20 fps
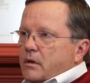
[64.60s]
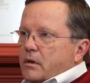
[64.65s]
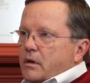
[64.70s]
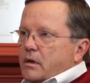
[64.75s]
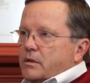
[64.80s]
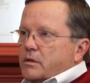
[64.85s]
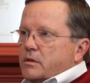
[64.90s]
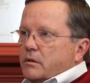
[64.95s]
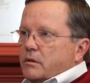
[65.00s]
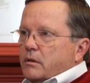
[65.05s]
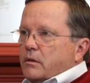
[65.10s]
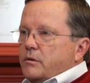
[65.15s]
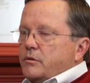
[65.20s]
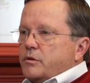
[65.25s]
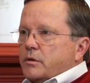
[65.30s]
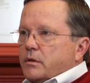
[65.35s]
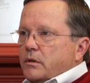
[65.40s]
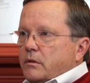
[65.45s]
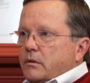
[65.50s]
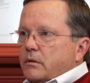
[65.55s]
uh,
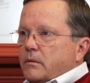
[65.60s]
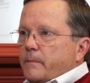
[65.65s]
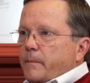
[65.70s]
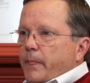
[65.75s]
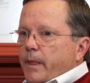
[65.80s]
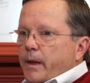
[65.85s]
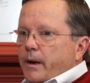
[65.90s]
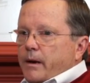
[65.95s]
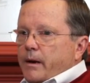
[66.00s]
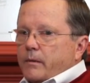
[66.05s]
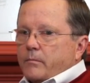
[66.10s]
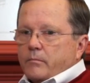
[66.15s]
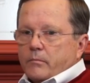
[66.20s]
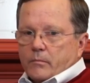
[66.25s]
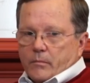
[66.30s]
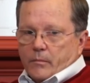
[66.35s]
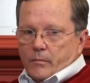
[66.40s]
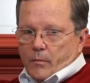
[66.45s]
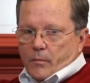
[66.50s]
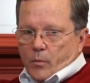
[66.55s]
solution uh,
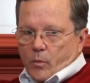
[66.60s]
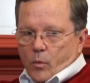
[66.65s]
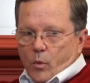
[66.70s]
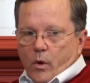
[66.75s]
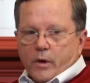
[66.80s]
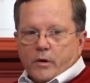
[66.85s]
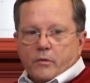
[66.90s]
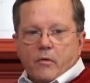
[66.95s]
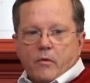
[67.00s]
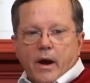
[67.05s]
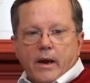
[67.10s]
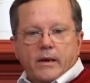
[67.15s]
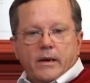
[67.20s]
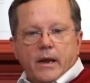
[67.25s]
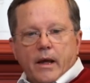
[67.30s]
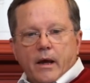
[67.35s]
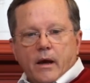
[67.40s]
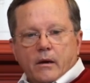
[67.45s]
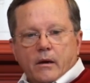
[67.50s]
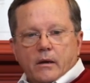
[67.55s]
worked right
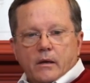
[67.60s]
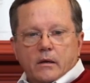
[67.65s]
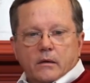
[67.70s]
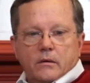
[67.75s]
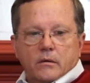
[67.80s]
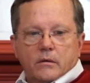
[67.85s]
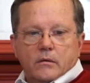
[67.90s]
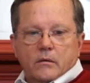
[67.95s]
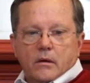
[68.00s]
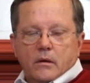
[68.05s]
down into